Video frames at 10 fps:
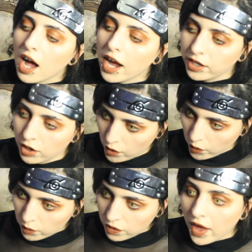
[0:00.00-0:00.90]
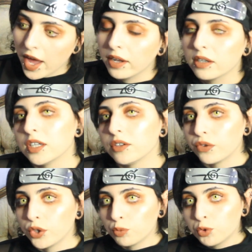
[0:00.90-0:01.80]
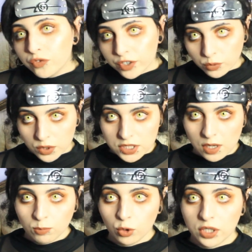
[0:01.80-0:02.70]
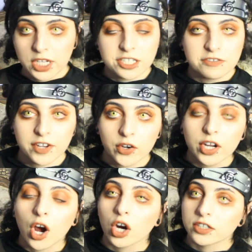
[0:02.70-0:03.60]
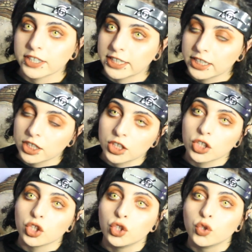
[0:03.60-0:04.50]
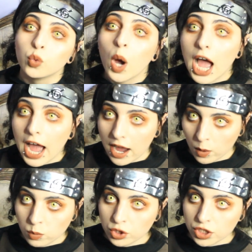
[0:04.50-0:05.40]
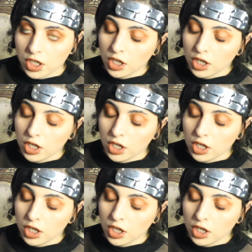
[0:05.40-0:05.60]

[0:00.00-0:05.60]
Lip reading: I know that if you move in with someone, it's very hard to kick you out,